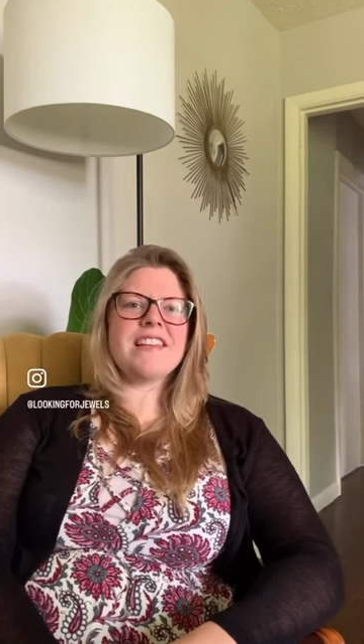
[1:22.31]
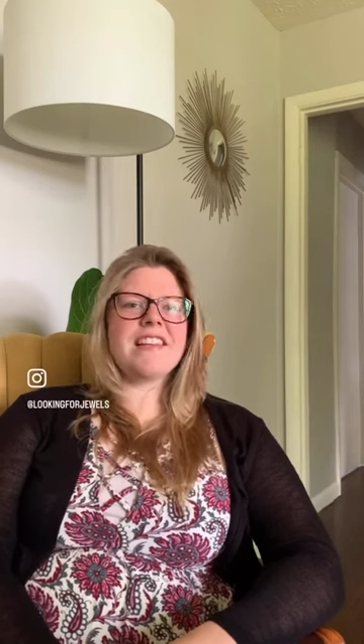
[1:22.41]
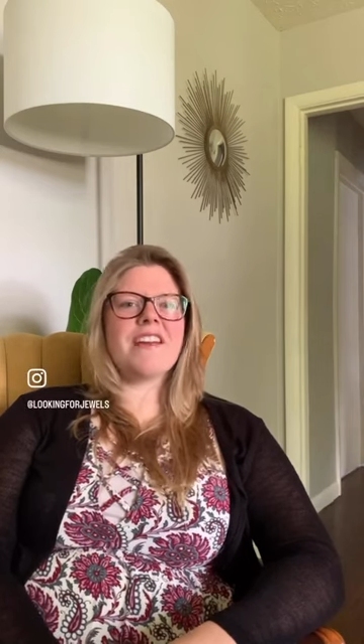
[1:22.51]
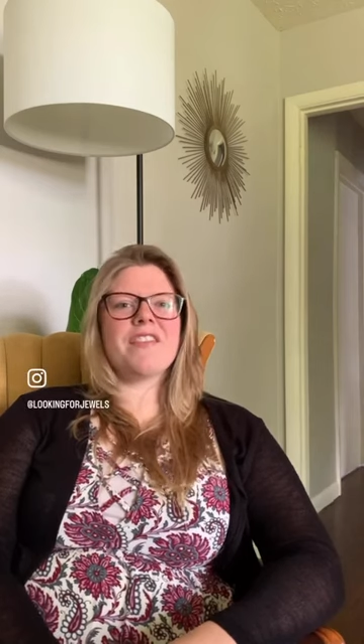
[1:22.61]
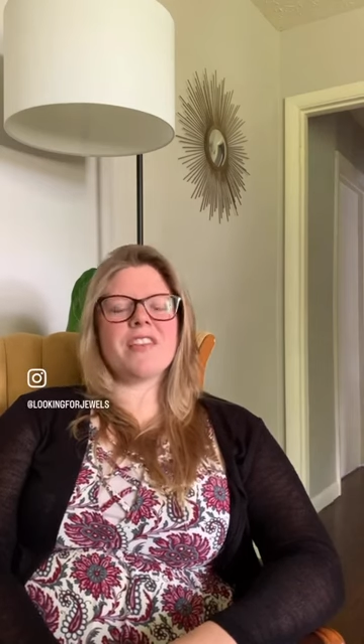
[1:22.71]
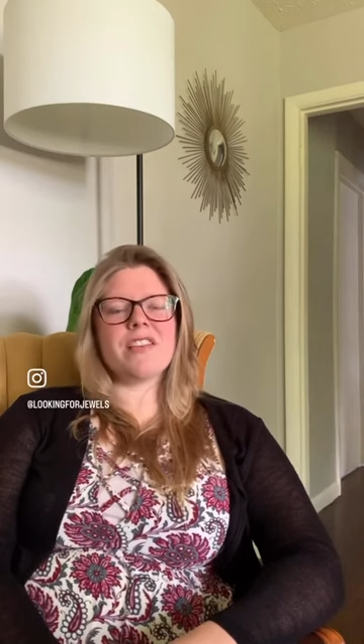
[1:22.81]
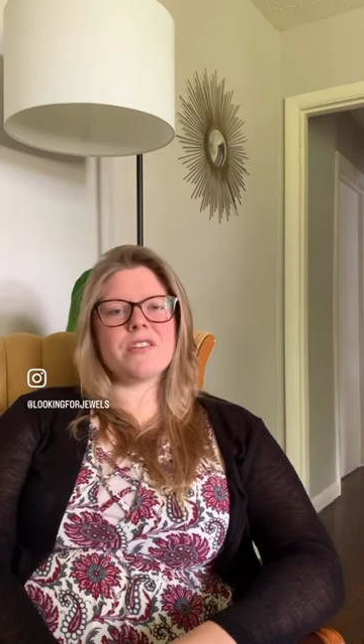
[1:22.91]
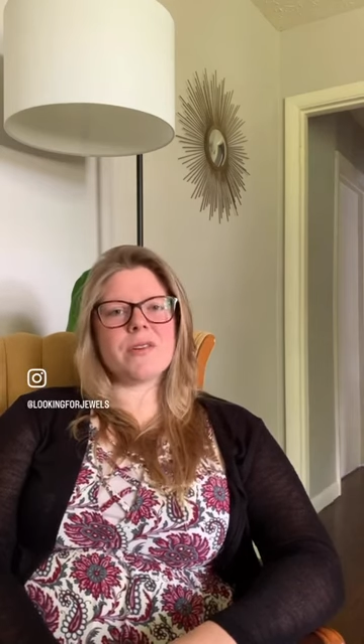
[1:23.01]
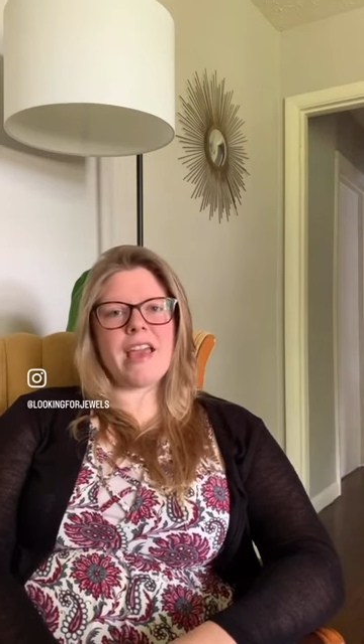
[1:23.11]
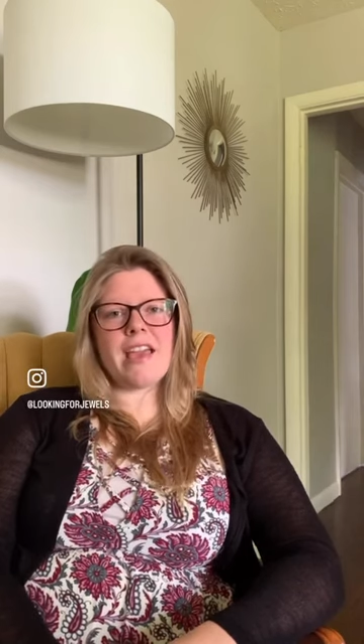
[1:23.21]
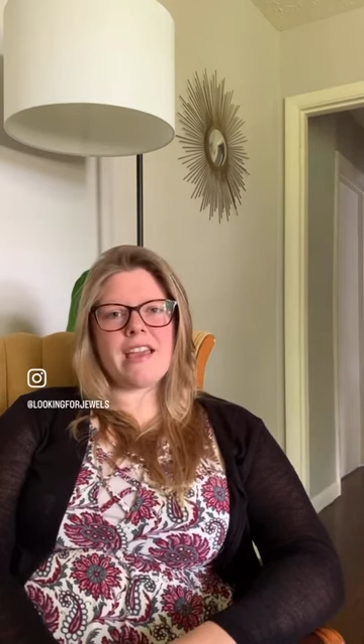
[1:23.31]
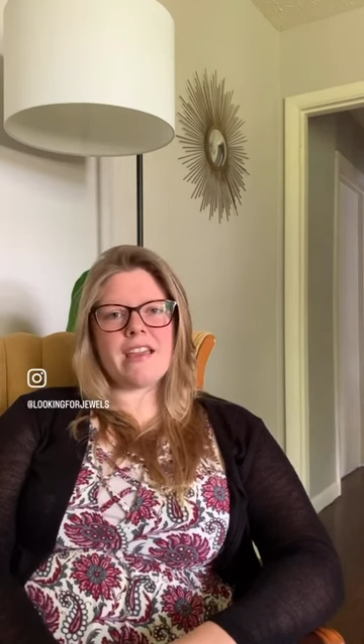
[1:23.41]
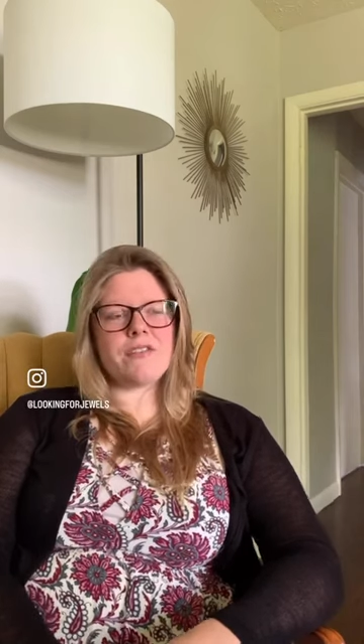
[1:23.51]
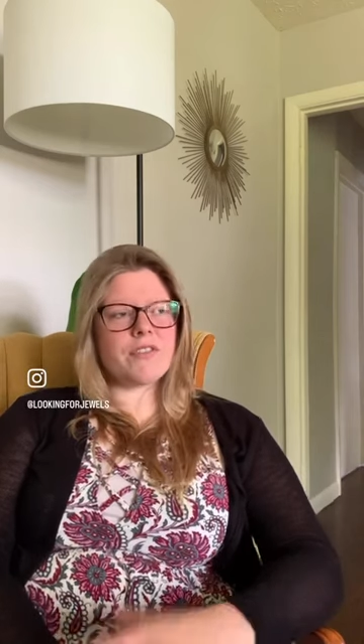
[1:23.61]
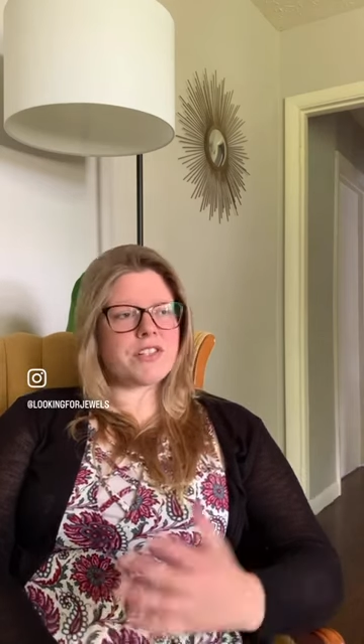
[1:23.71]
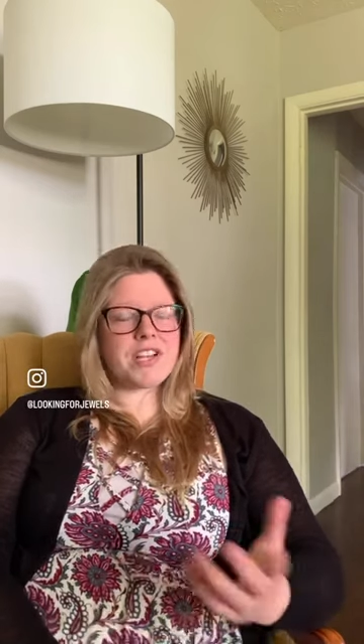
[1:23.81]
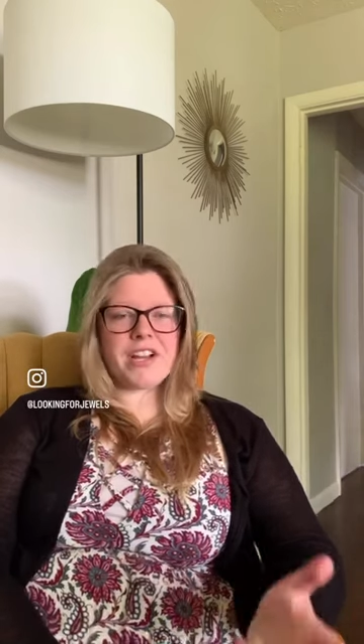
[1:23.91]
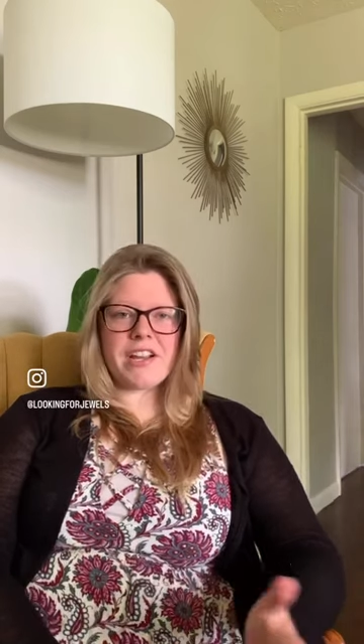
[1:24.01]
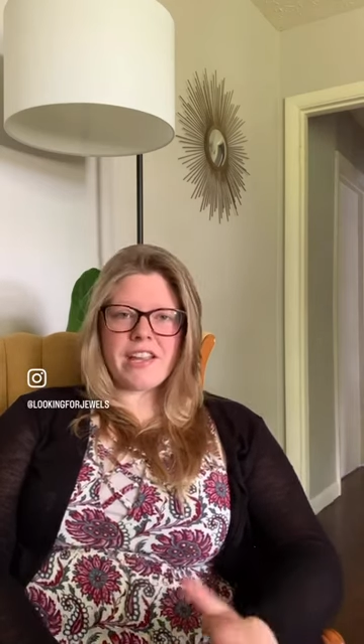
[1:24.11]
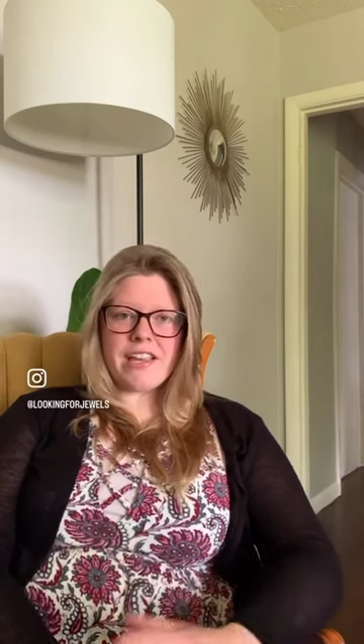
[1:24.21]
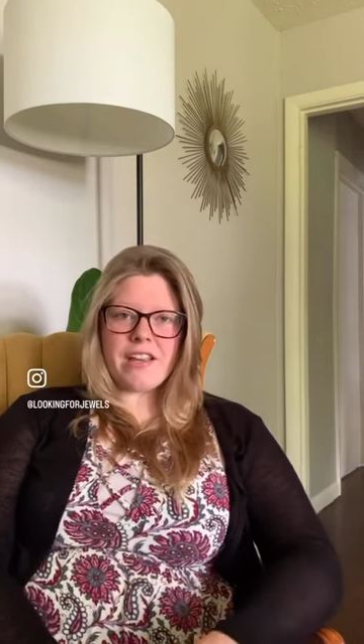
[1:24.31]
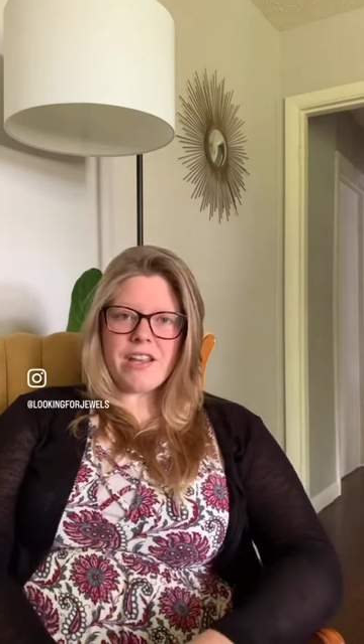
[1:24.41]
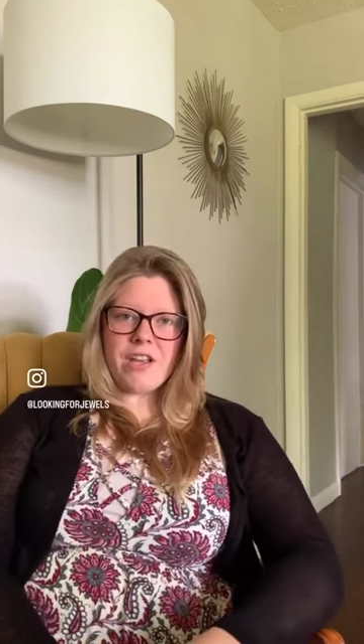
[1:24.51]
to Everything's Okay and for sharing it